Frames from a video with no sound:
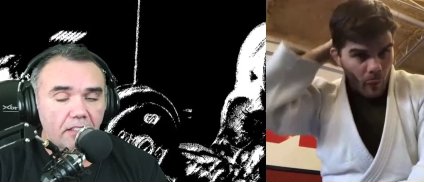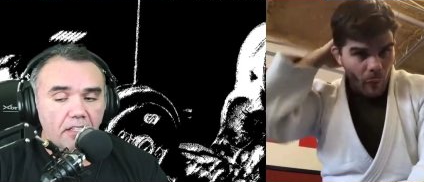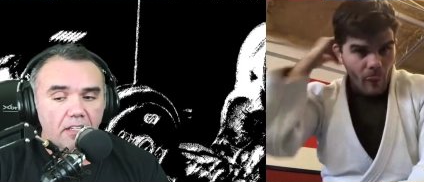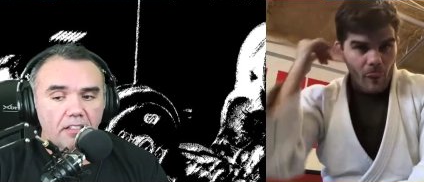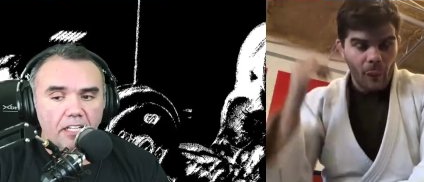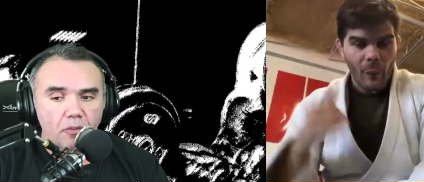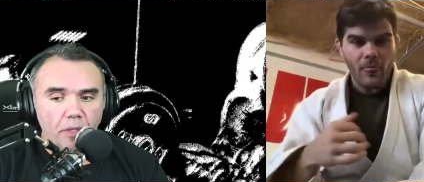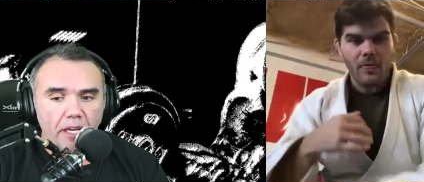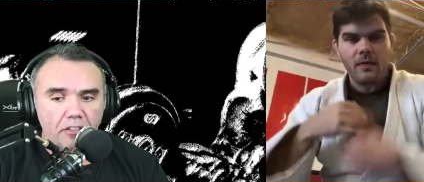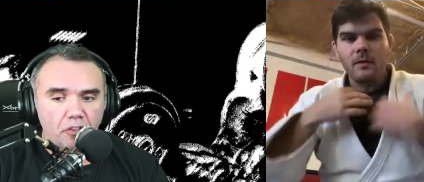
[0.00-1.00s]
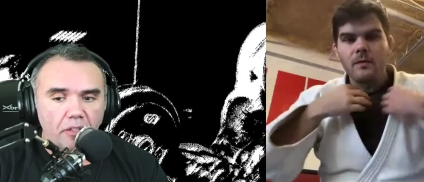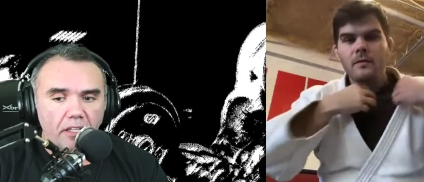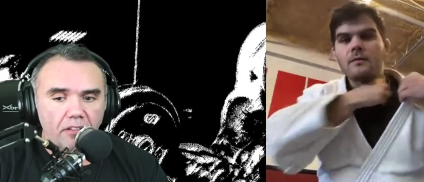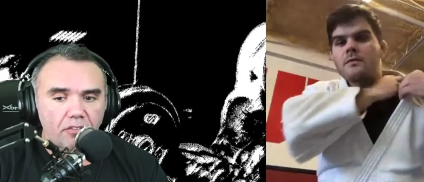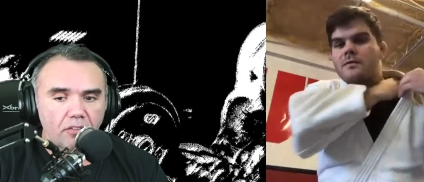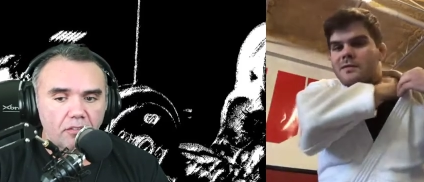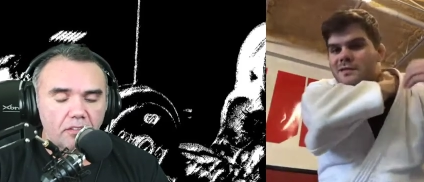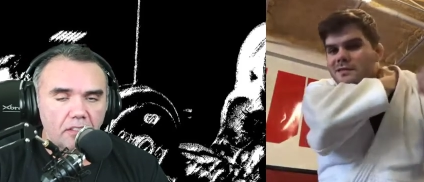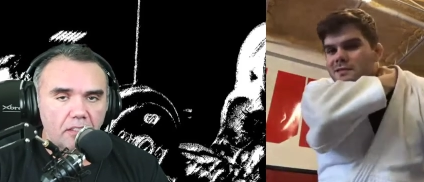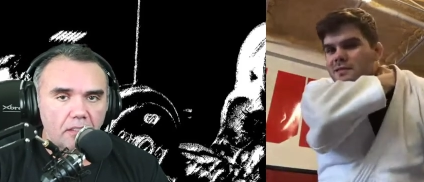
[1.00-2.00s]
Speaker 1: that we had to cancel
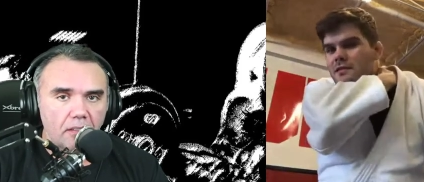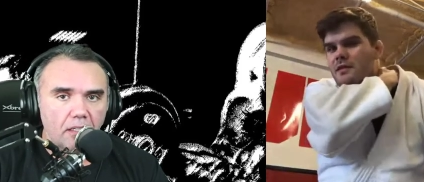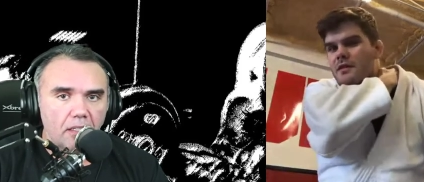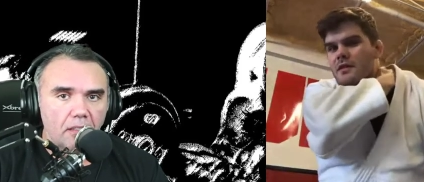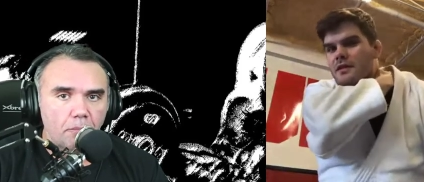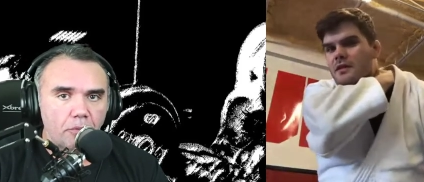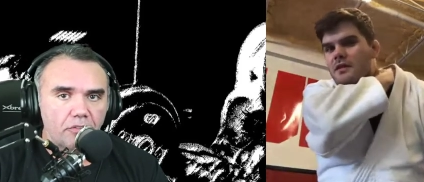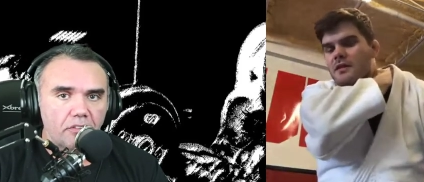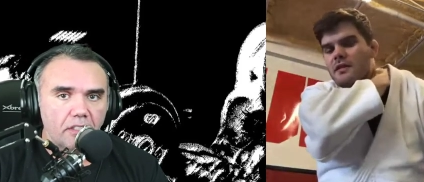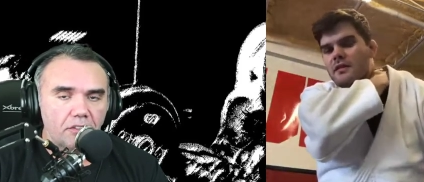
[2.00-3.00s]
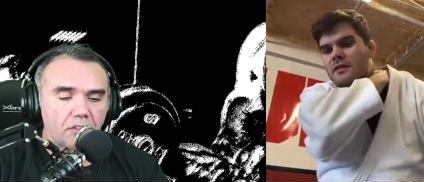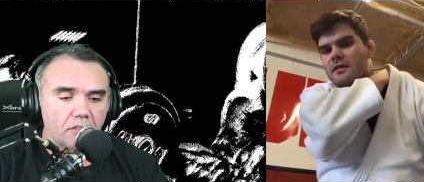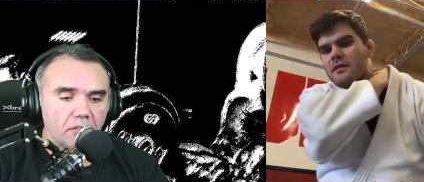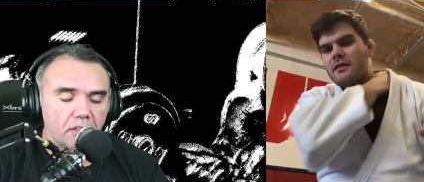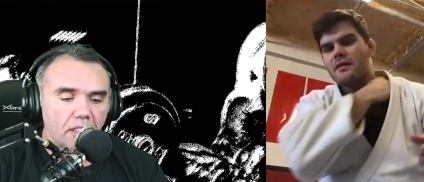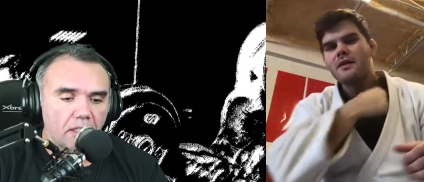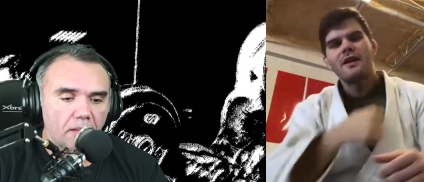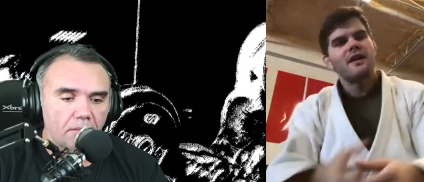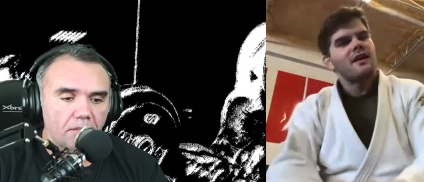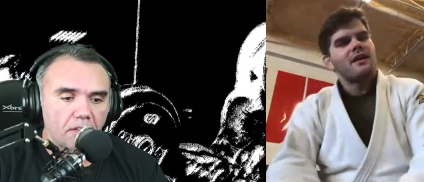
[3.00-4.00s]
the uh, presidential uh,
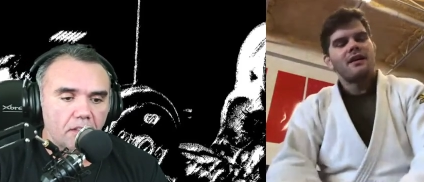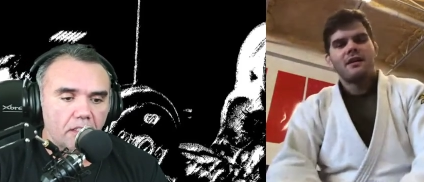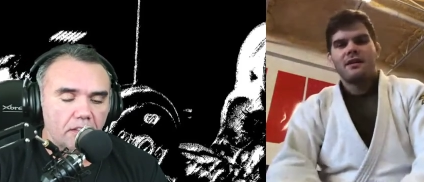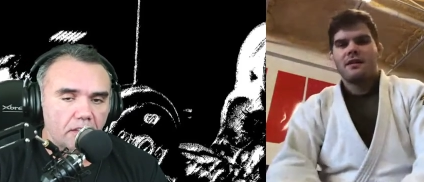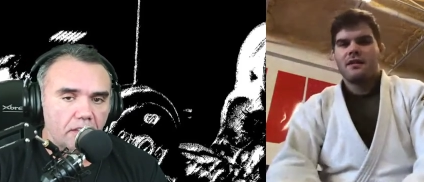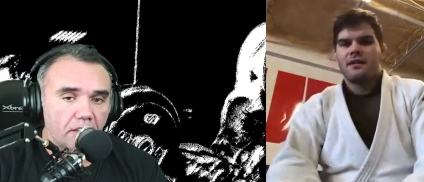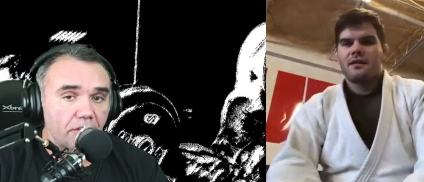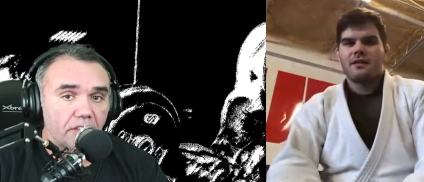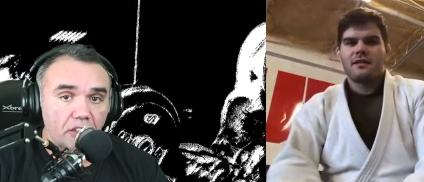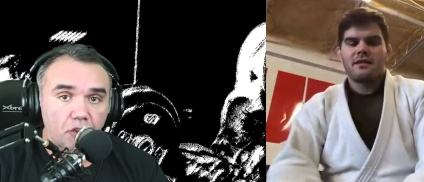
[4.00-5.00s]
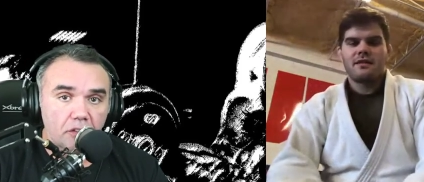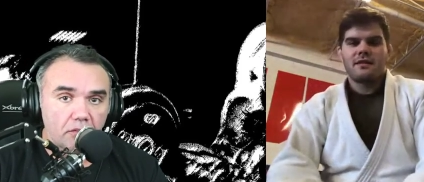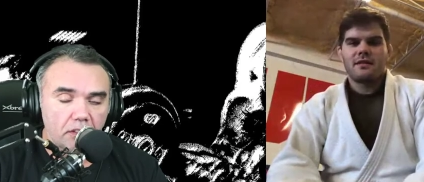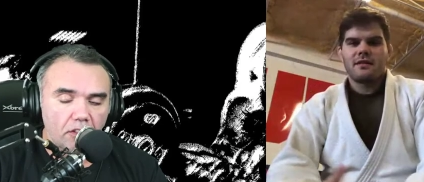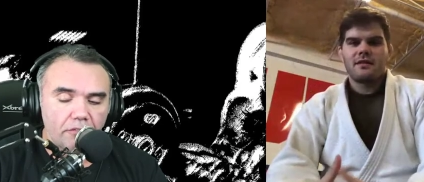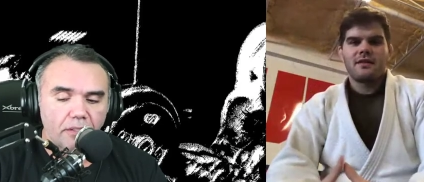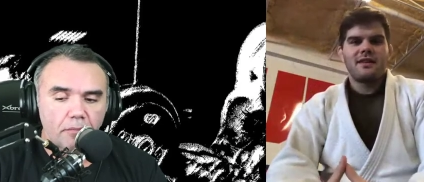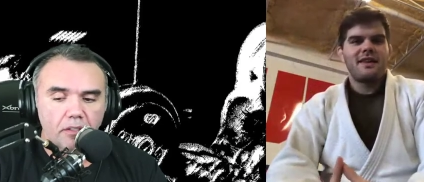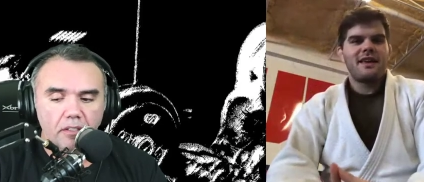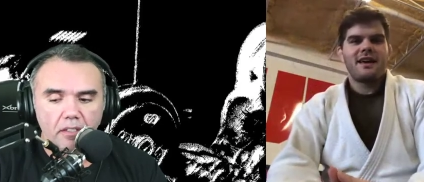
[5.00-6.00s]
uh the invitational in November.
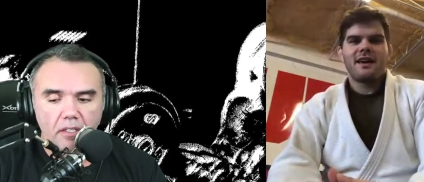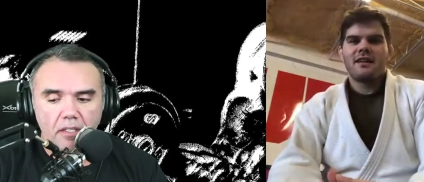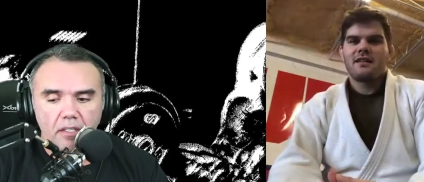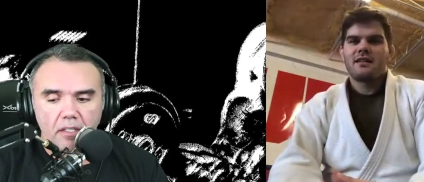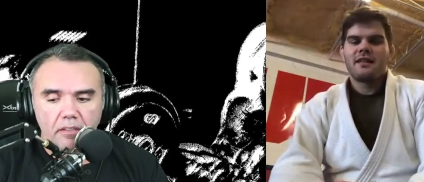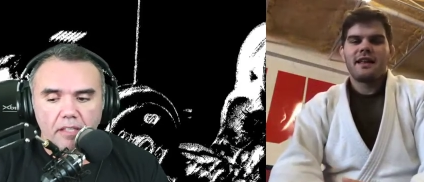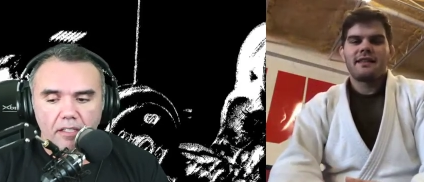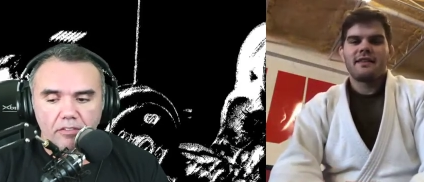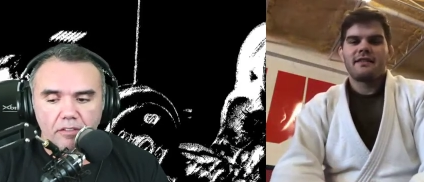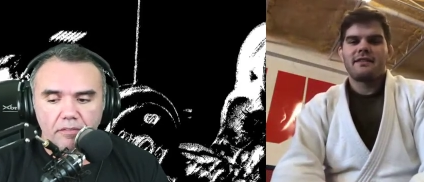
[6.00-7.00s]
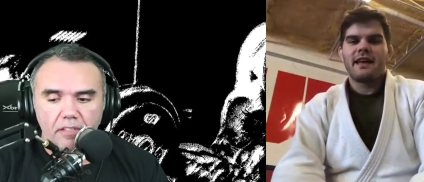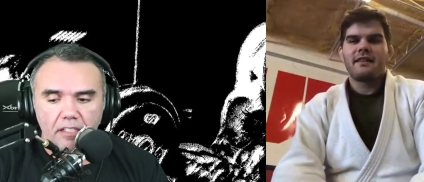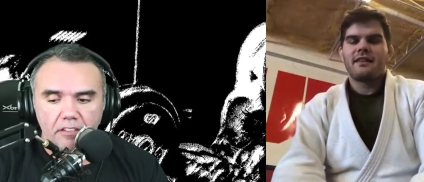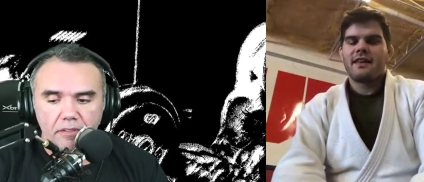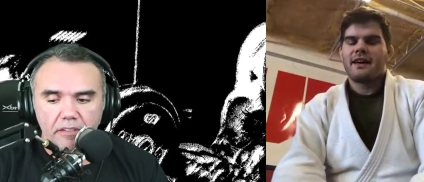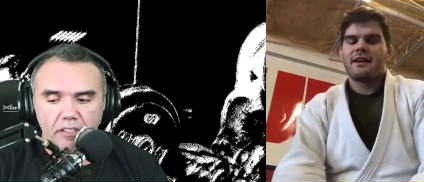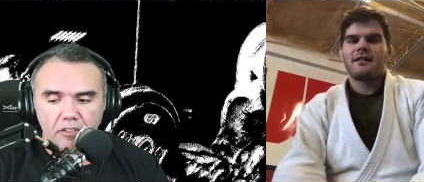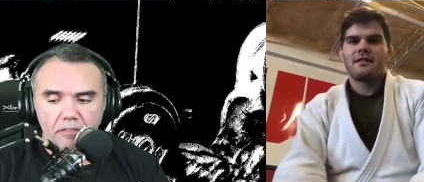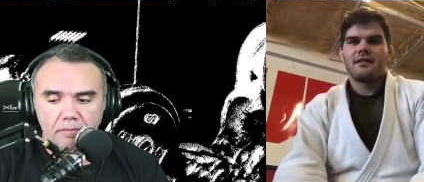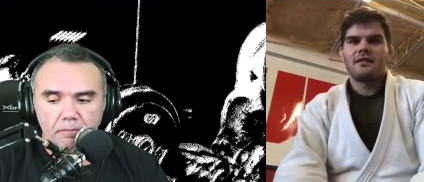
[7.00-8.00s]
Yeah. That, Dallas, that, that, Dallas yeah. Invitational,
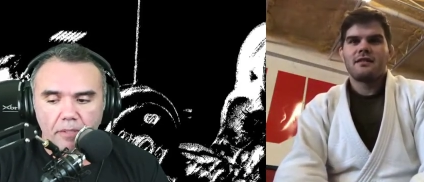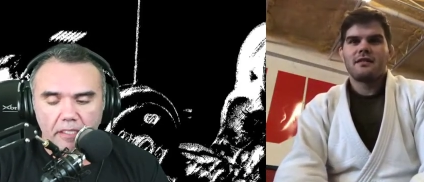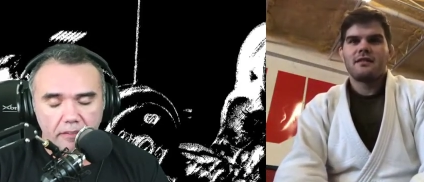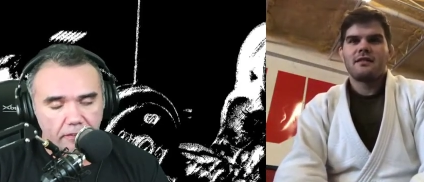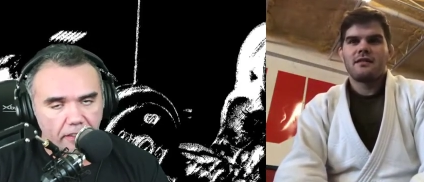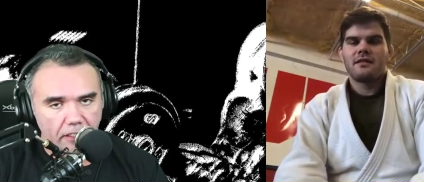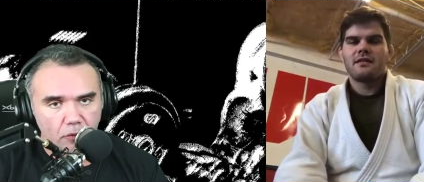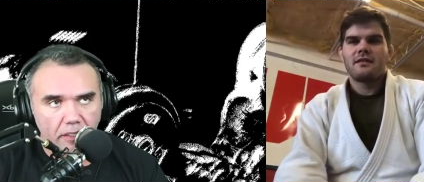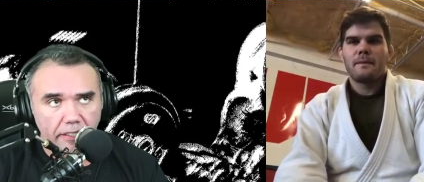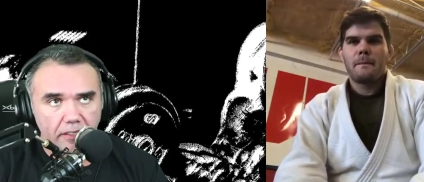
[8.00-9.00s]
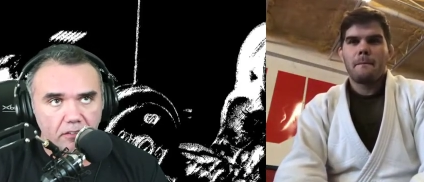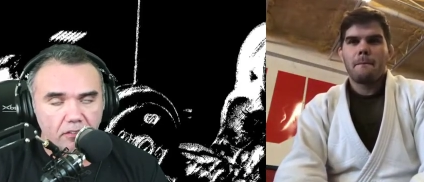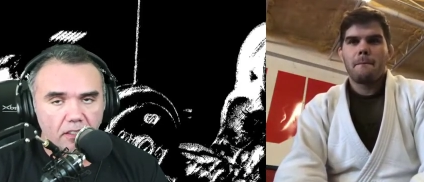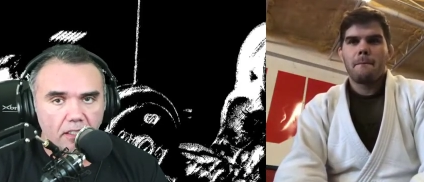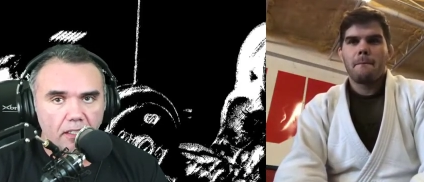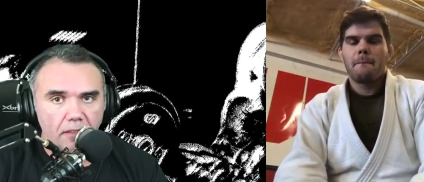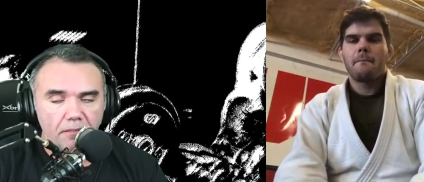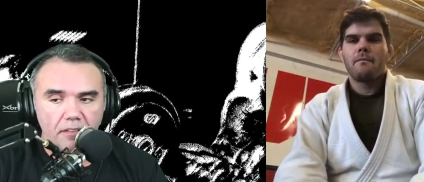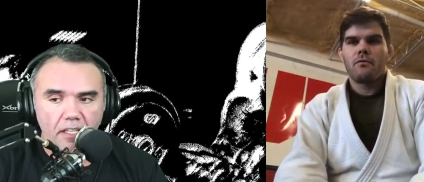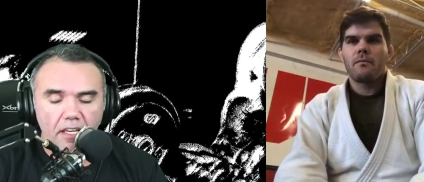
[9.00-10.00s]
but it is what it is. Uh,
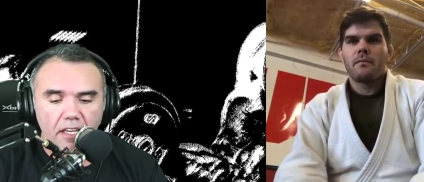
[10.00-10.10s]
in, in,